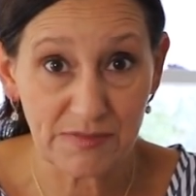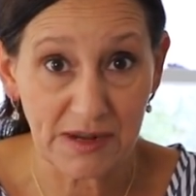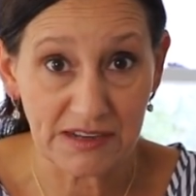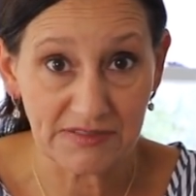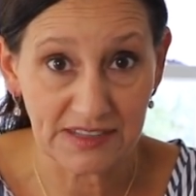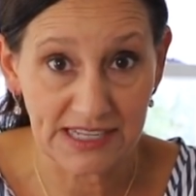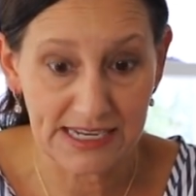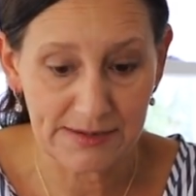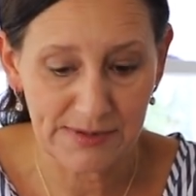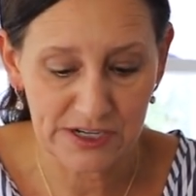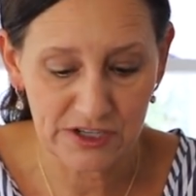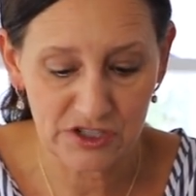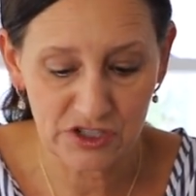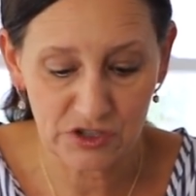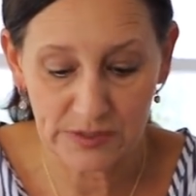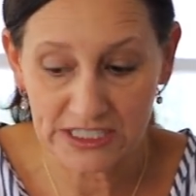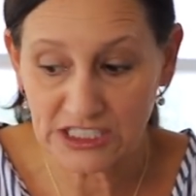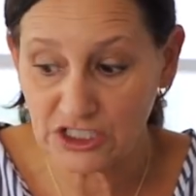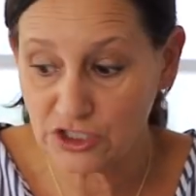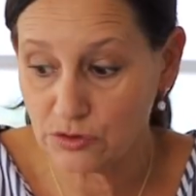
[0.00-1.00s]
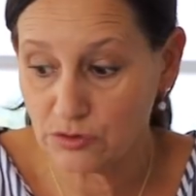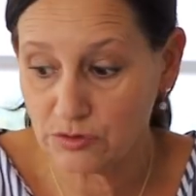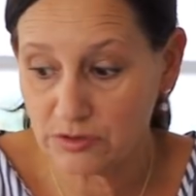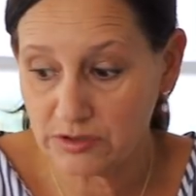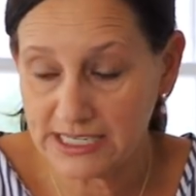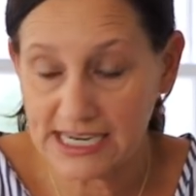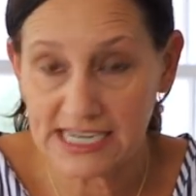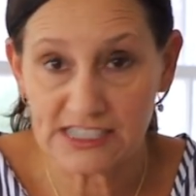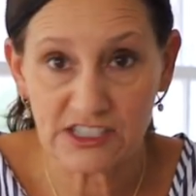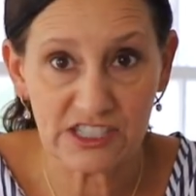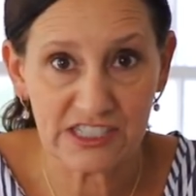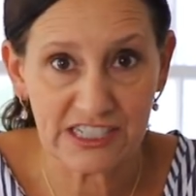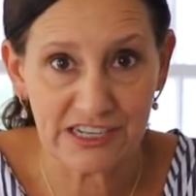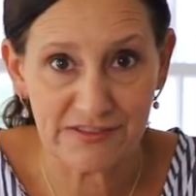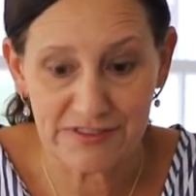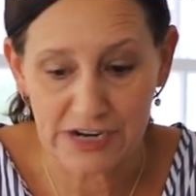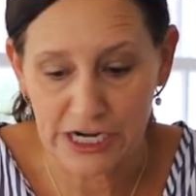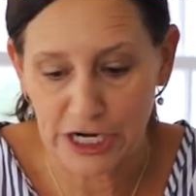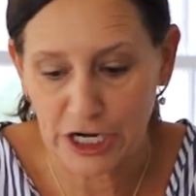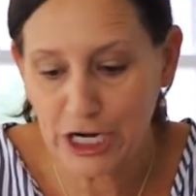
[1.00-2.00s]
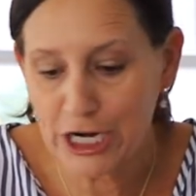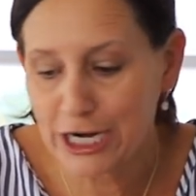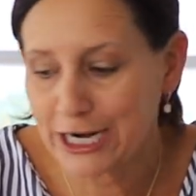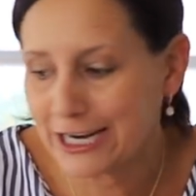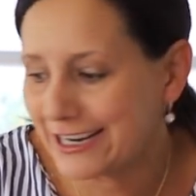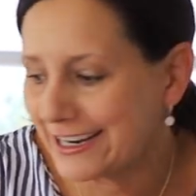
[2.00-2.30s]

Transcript: my flame here so I don't catch this on fire,